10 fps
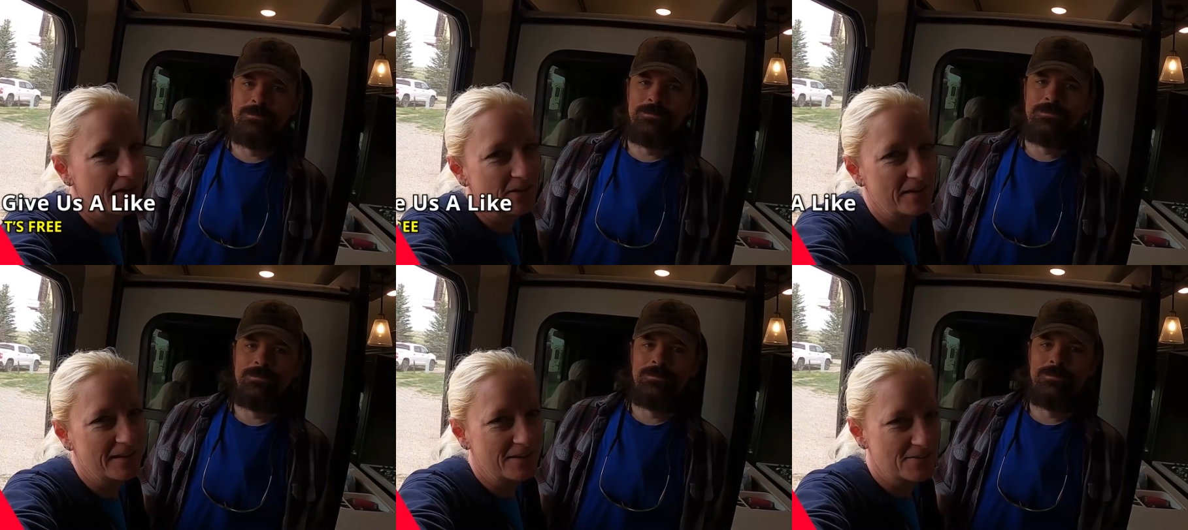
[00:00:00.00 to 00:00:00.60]

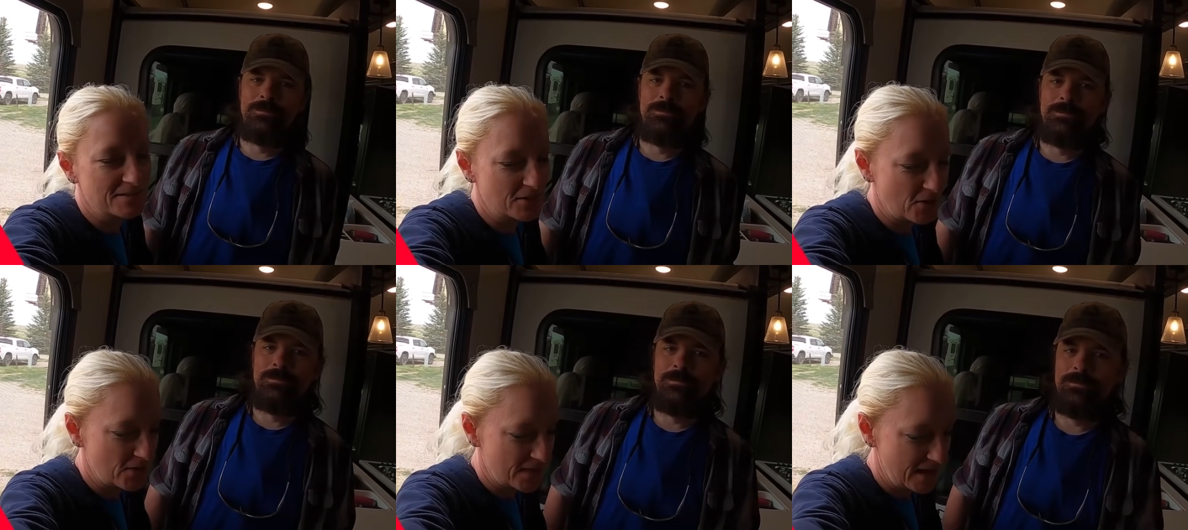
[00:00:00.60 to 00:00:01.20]
Speaker 1: yeah, y'all
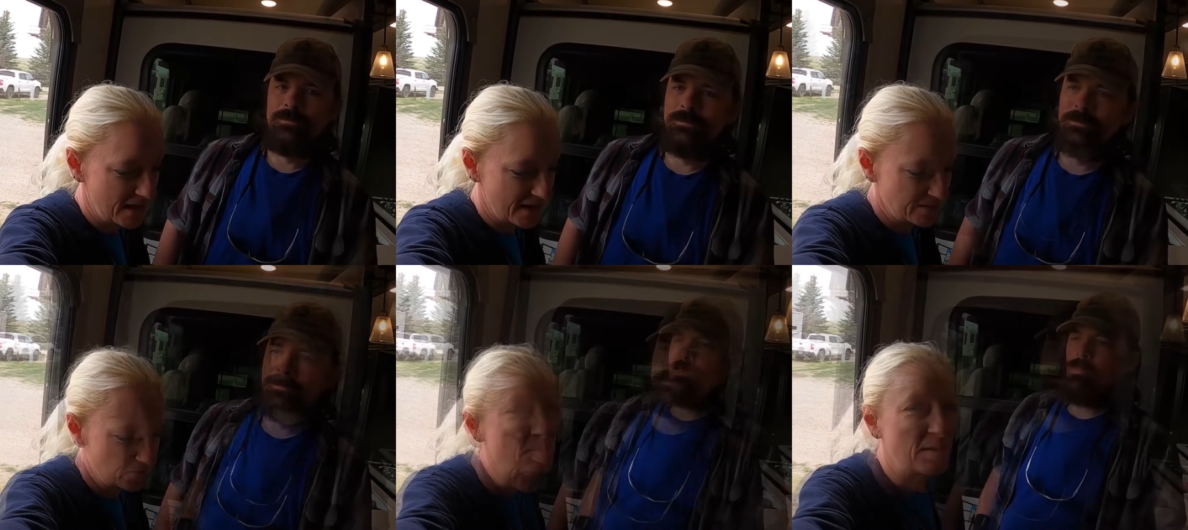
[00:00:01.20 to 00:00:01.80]
saw that.
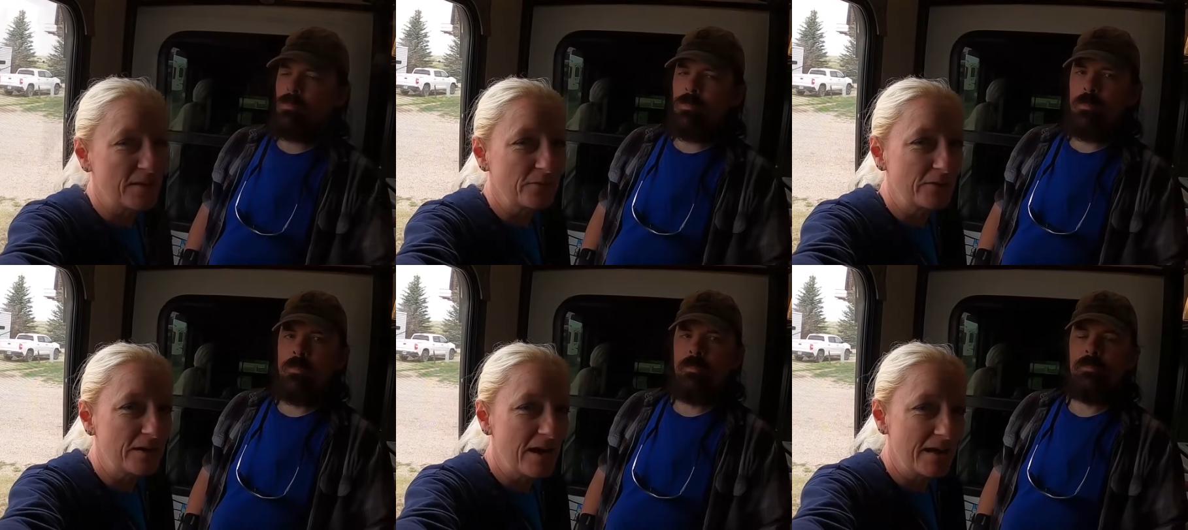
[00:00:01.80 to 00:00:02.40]
But
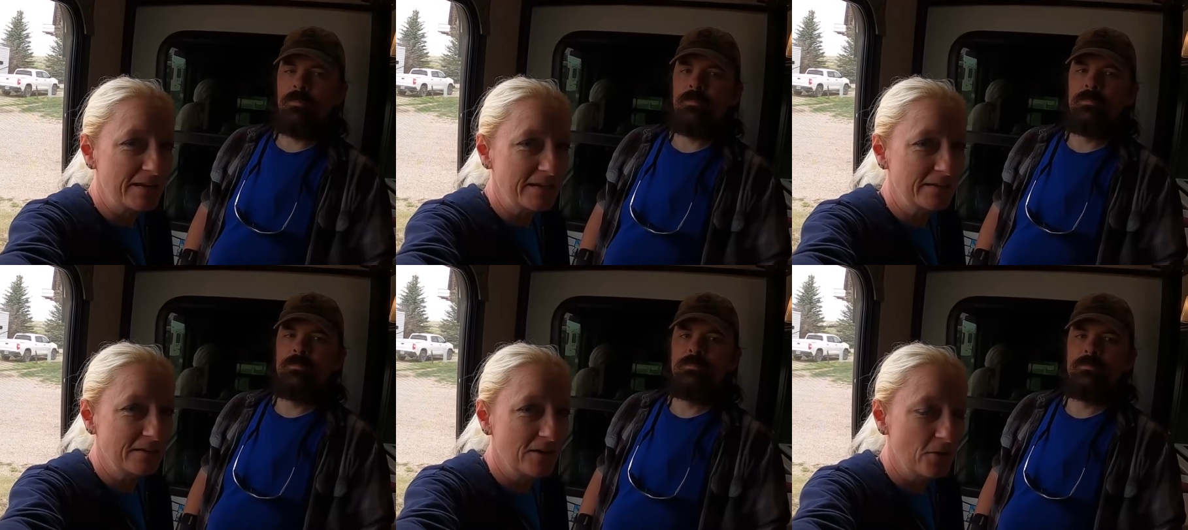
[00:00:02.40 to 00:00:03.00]
we're
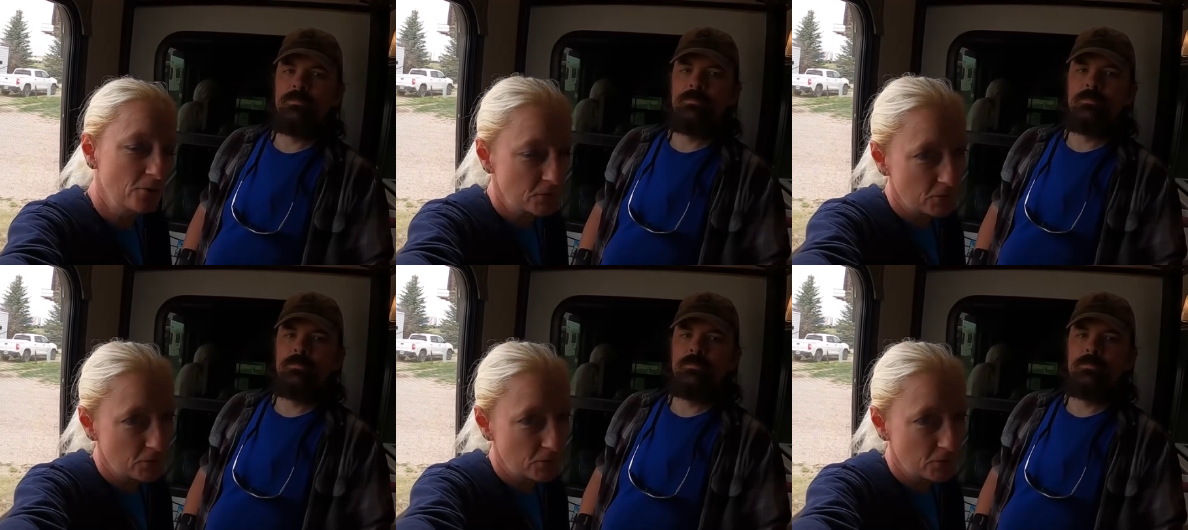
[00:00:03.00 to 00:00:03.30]
heading oh